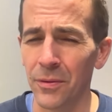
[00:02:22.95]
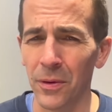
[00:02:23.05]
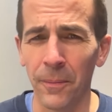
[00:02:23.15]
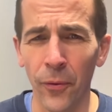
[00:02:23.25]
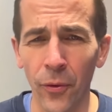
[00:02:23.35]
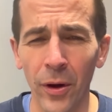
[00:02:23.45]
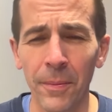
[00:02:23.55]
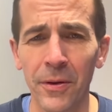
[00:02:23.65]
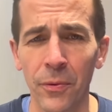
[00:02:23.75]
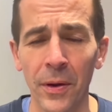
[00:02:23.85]
rapport
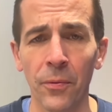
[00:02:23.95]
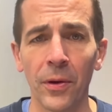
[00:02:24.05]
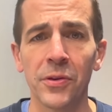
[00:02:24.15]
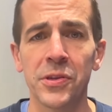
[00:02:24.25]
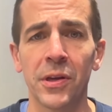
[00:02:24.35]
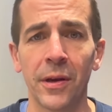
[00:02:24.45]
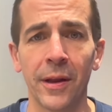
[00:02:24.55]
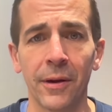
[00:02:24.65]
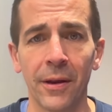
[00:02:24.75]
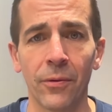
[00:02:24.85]
between Wilson
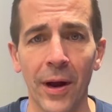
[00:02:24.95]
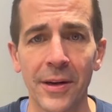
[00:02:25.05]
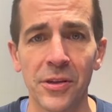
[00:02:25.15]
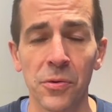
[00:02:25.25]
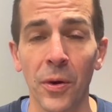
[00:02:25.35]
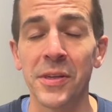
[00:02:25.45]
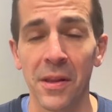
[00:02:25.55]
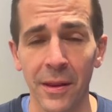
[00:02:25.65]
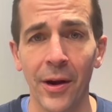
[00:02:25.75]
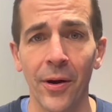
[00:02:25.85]
and Rodgers
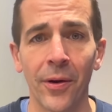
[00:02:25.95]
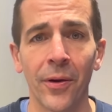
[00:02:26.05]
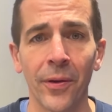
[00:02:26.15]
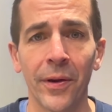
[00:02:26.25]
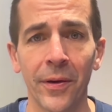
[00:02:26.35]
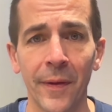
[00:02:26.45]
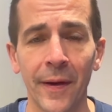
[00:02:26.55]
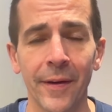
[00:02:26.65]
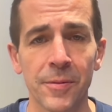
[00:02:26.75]
wasn't there earlier in the year.